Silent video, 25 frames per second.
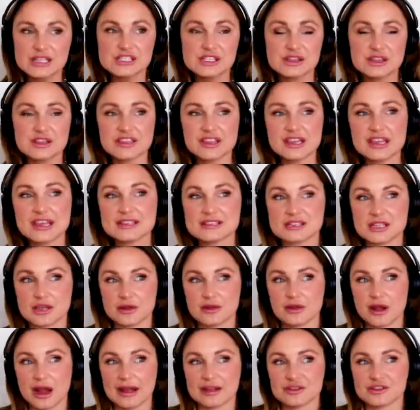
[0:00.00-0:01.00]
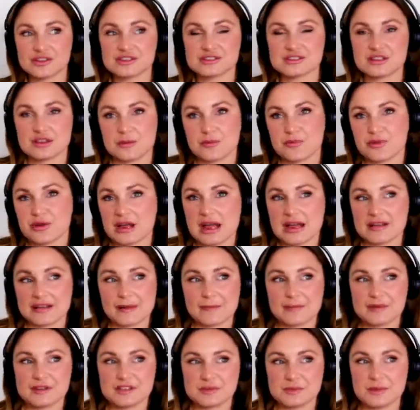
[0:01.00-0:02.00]
So the thing is, though, like just to bring us
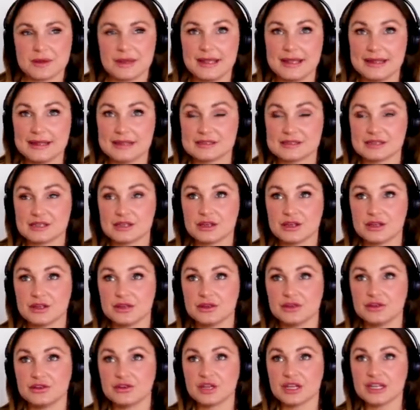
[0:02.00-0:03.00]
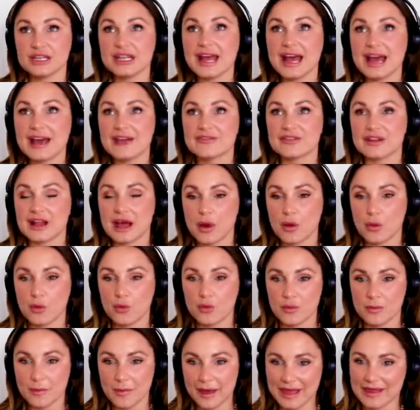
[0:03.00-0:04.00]
up to speed, you're going to have like all
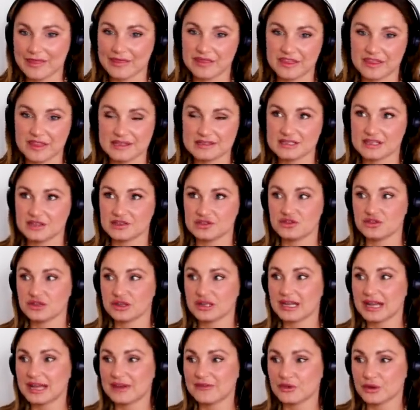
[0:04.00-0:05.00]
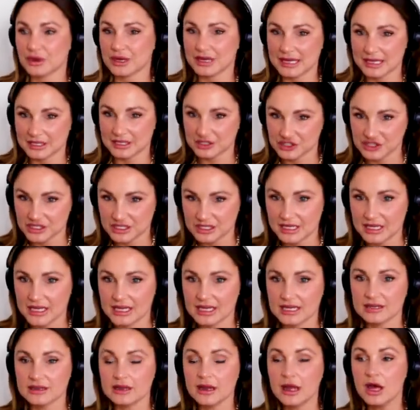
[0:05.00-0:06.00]
the main things in. So you're going to have your kitchen
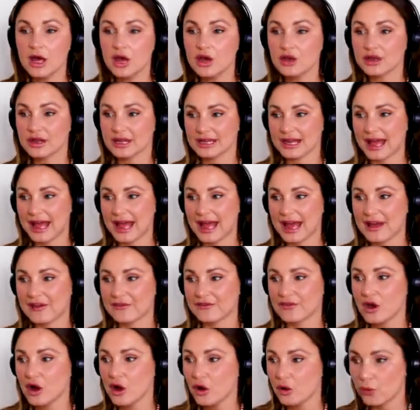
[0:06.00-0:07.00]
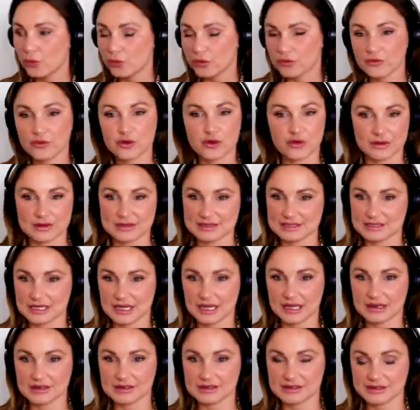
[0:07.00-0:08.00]
in. You're going to have all the floorings
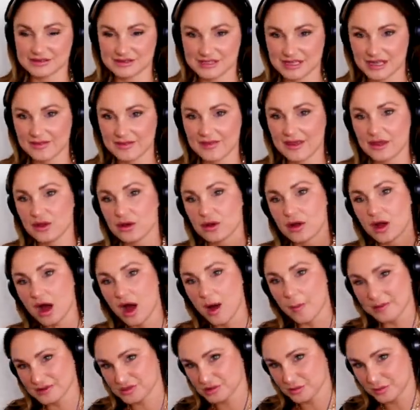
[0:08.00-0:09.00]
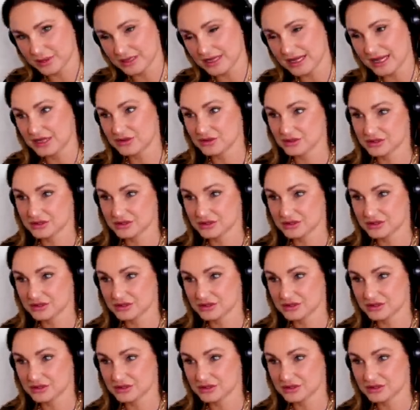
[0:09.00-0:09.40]
done because I've seen that. Yep. Your carpets will be laid.